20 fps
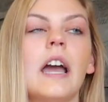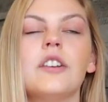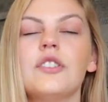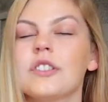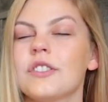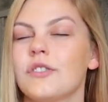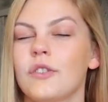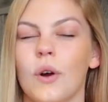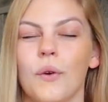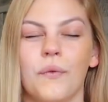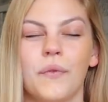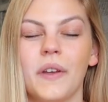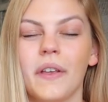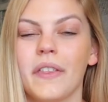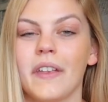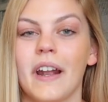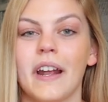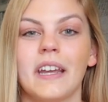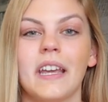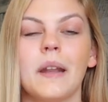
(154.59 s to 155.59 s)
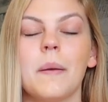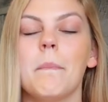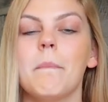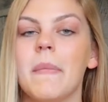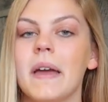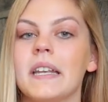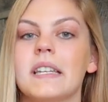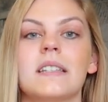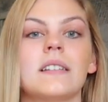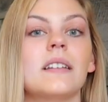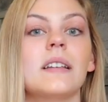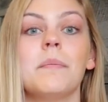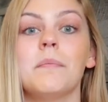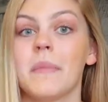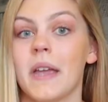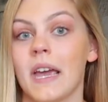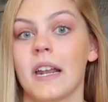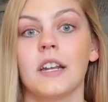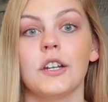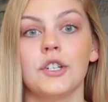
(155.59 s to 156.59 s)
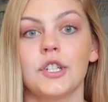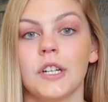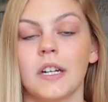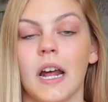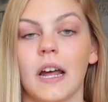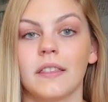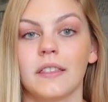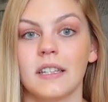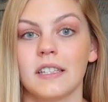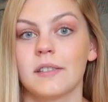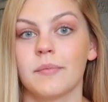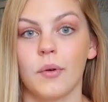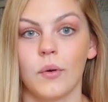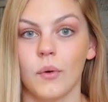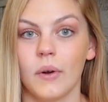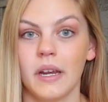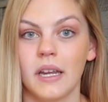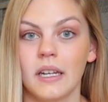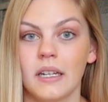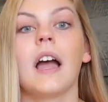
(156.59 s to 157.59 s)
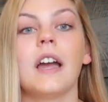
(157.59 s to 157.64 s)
I just don't feel that I can mentally manage it at this point.